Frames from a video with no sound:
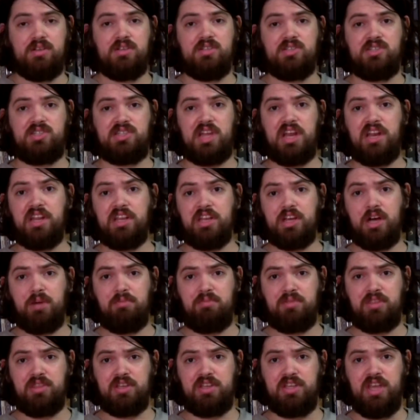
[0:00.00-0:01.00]
Setting
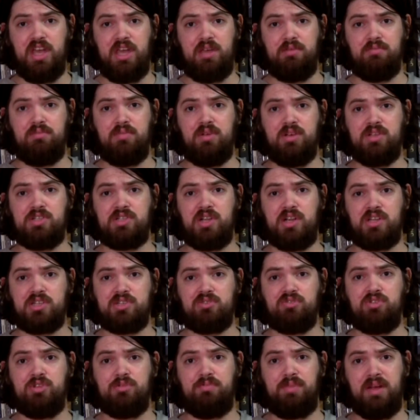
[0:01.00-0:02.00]
up the game is
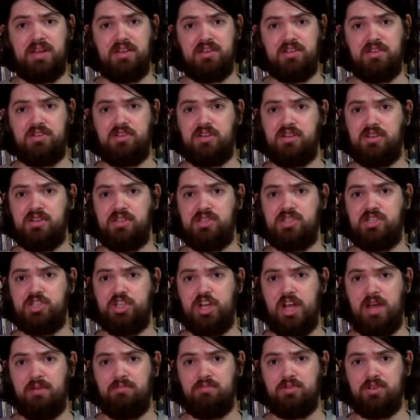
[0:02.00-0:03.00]
also dependent on this
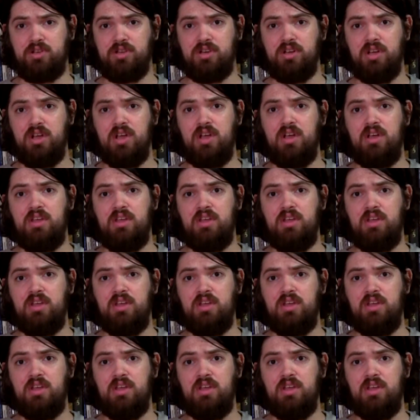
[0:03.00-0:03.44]
chapter.